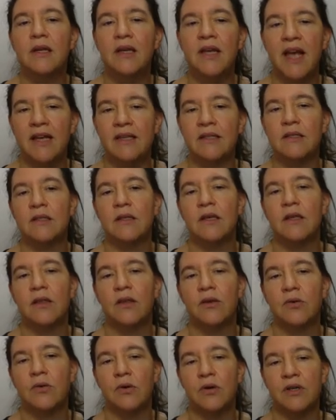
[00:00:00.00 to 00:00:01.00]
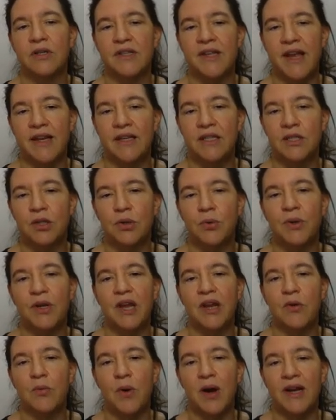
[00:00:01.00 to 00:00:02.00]
has the coordinate x3
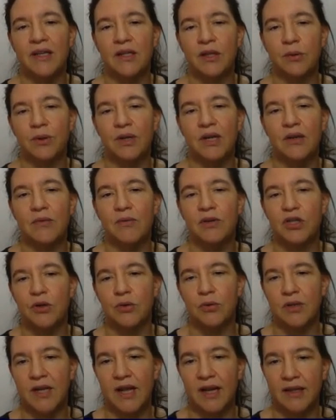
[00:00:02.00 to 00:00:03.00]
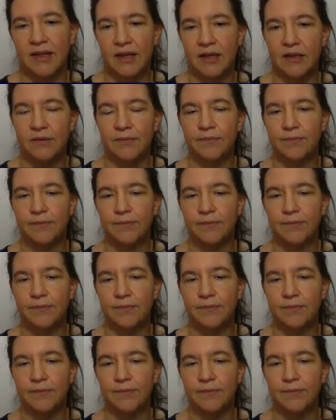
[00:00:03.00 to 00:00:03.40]
and y3, which look like that.